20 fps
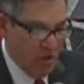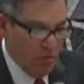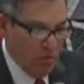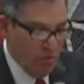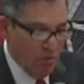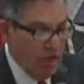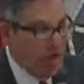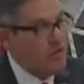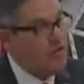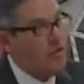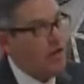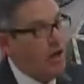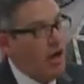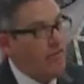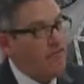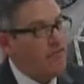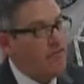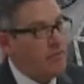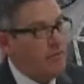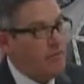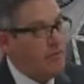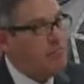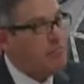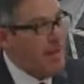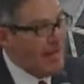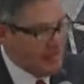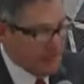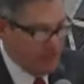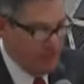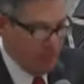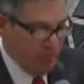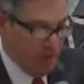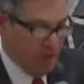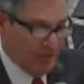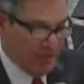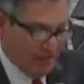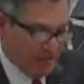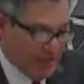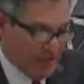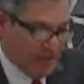We offer
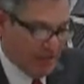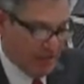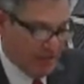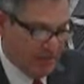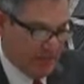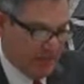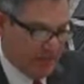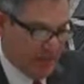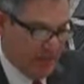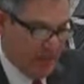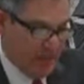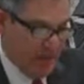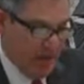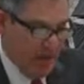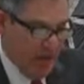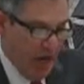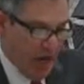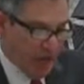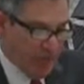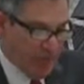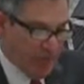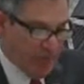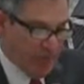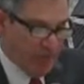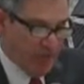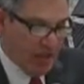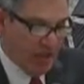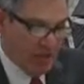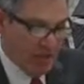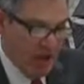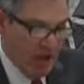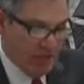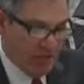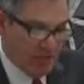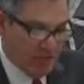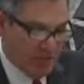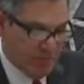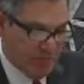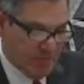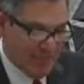basketball clinics. Our other big
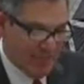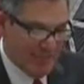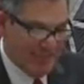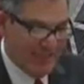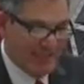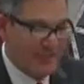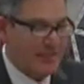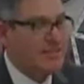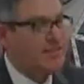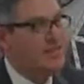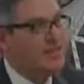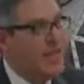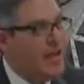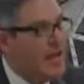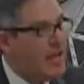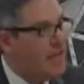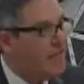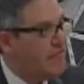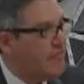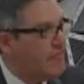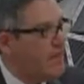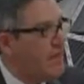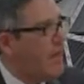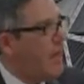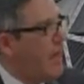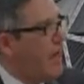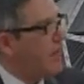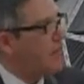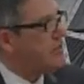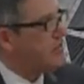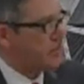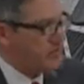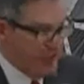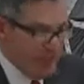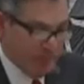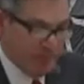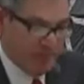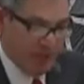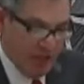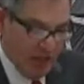accomplishment is that the staff has
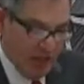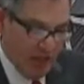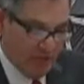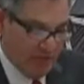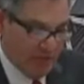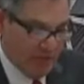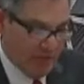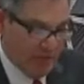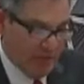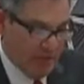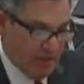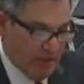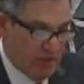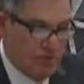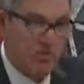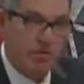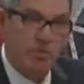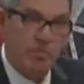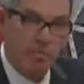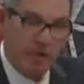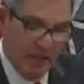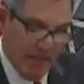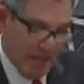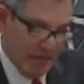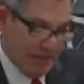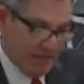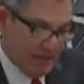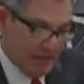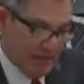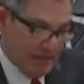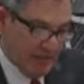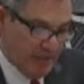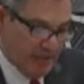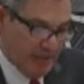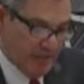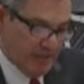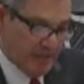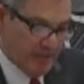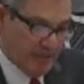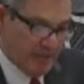stepped up to the plate
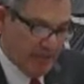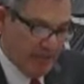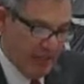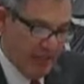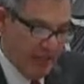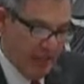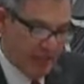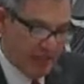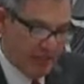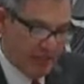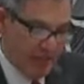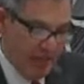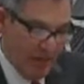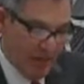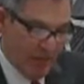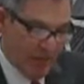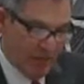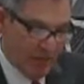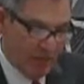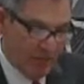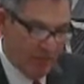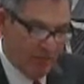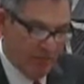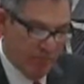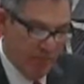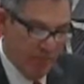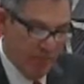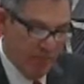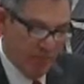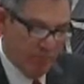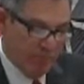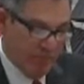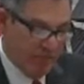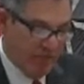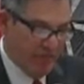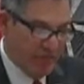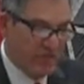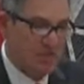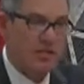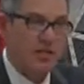to take on assignments that were
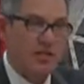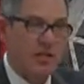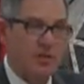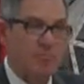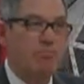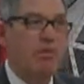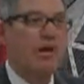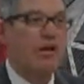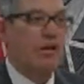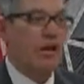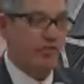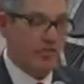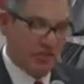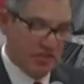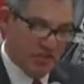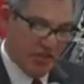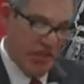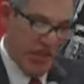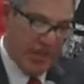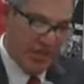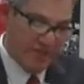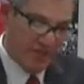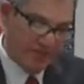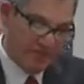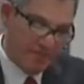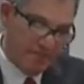previously done by other staff.